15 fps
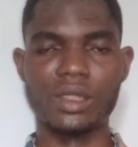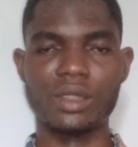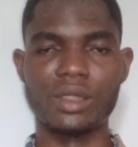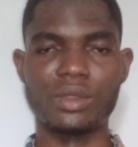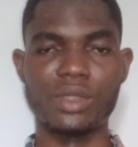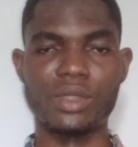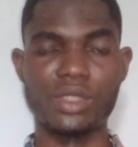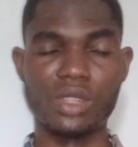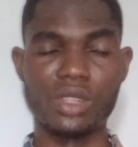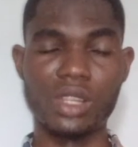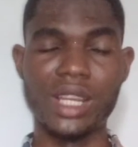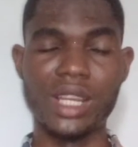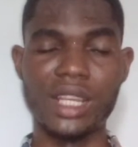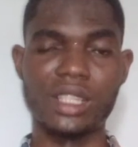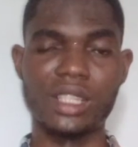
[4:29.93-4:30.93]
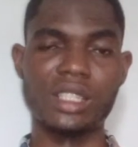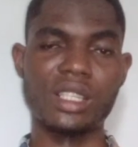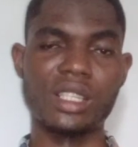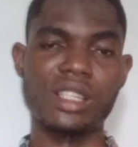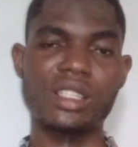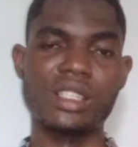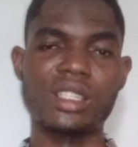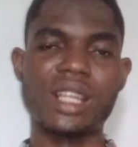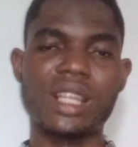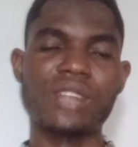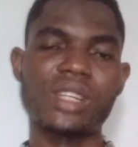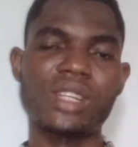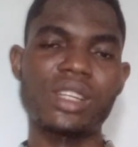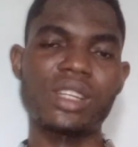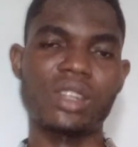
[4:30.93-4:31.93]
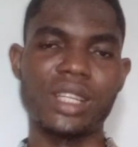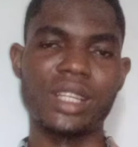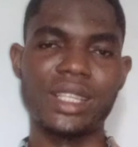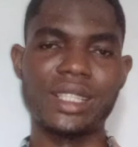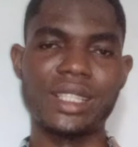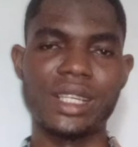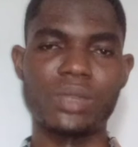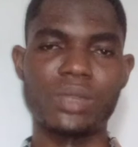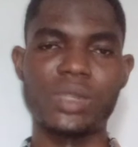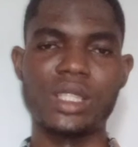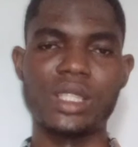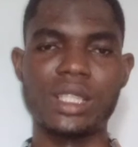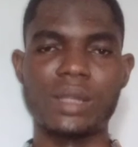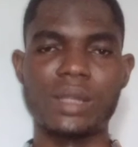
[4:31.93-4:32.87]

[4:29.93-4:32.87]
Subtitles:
it is actually connected with